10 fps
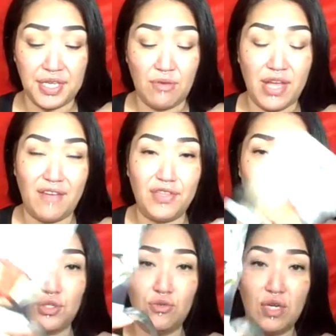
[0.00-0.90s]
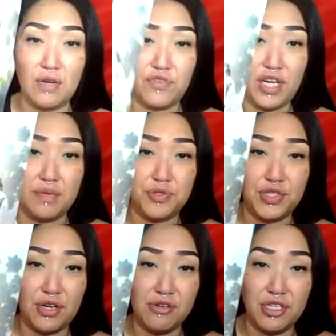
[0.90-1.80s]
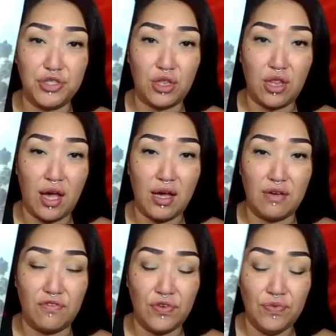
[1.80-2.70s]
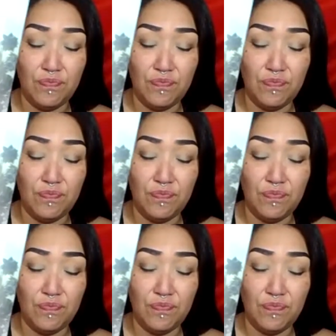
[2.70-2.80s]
Now we have the 2 of Cups. There is love.